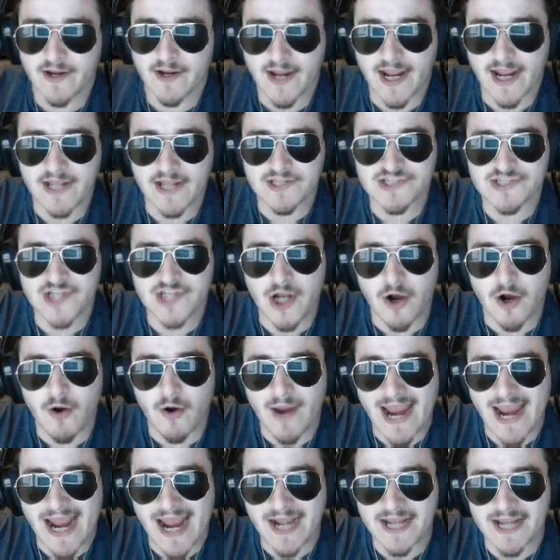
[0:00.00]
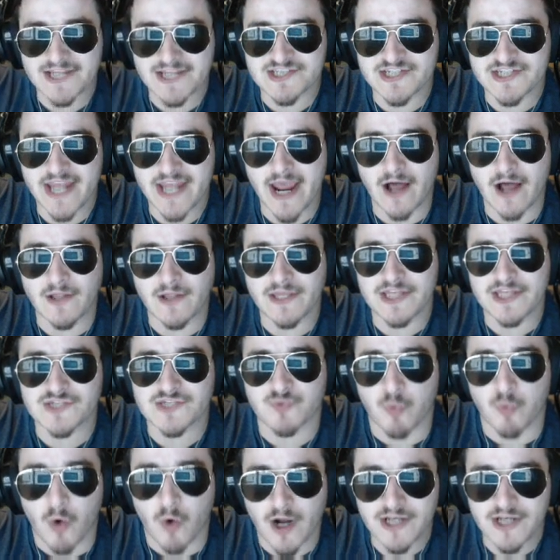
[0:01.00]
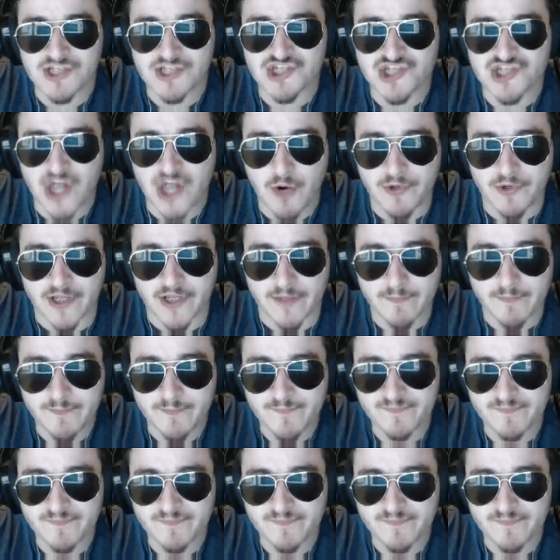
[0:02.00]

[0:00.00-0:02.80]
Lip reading: And so NaCl is 1 sodium.